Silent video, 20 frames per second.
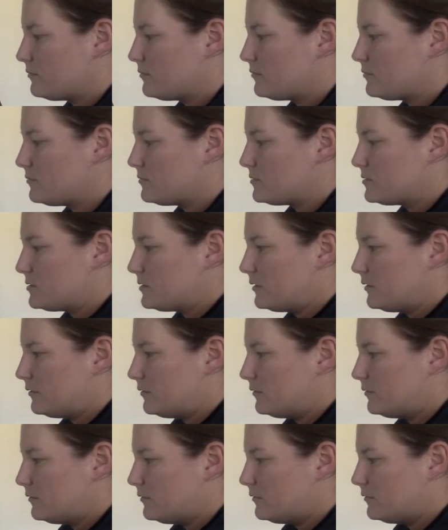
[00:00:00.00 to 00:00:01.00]

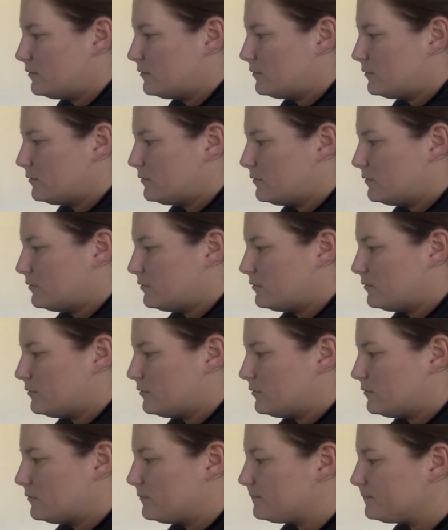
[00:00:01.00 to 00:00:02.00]

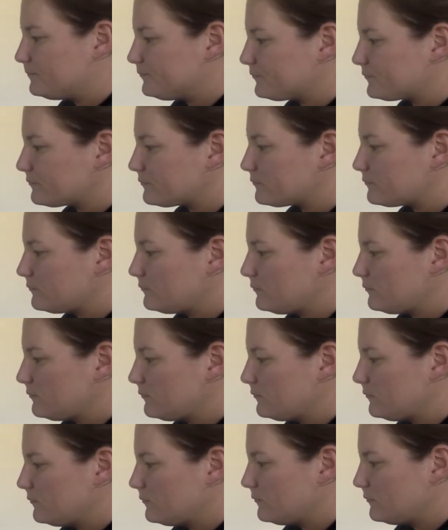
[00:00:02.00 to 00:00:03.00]

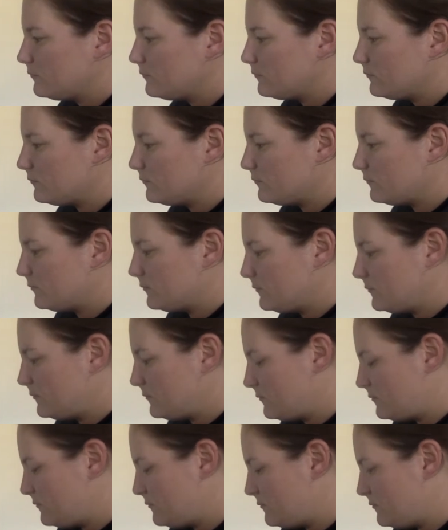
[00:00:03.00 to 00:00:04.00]

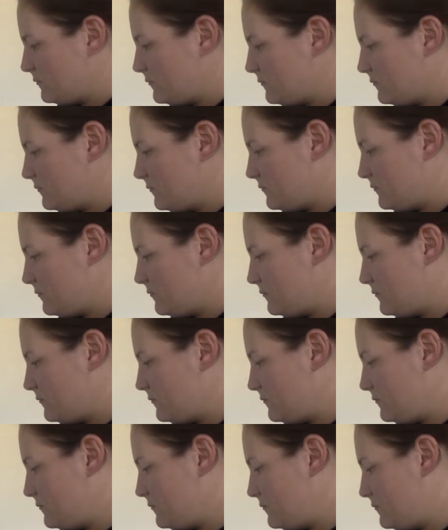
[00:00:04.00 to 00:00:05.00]

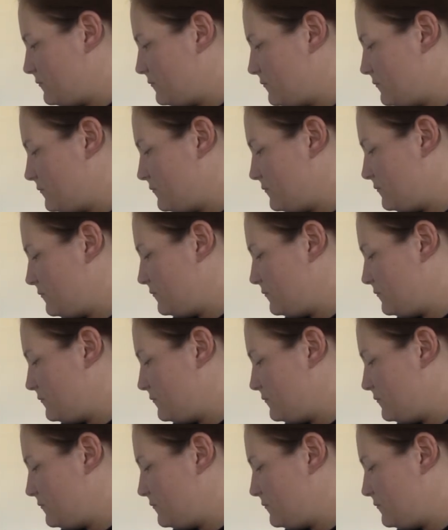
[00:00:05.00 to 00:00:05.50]
Nobody speaks.